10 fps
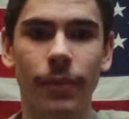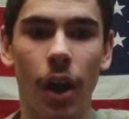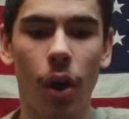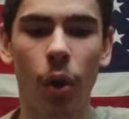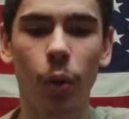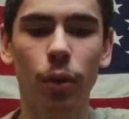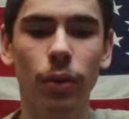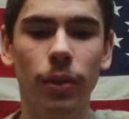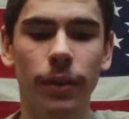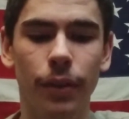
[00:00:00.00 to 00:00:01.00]
a
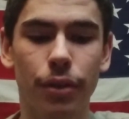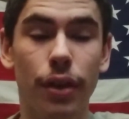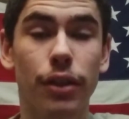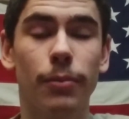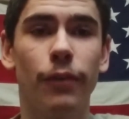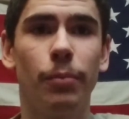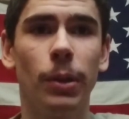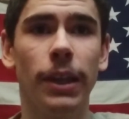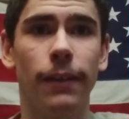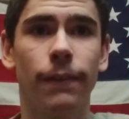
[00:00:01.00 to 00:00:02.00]
whole system of
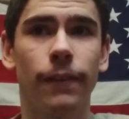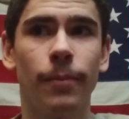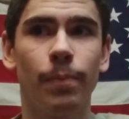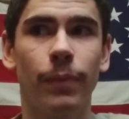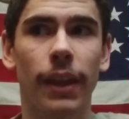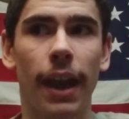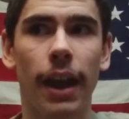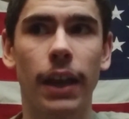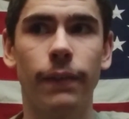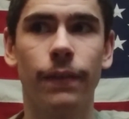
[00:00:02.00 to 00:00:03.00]
belief
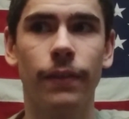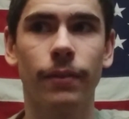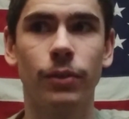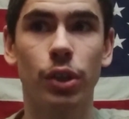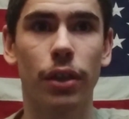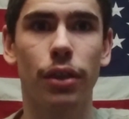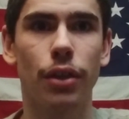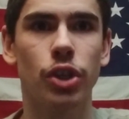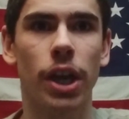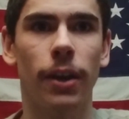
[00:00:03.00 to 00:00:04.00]
out of just
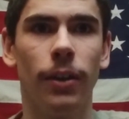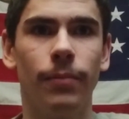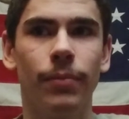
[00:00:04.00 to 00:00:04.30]
this channel.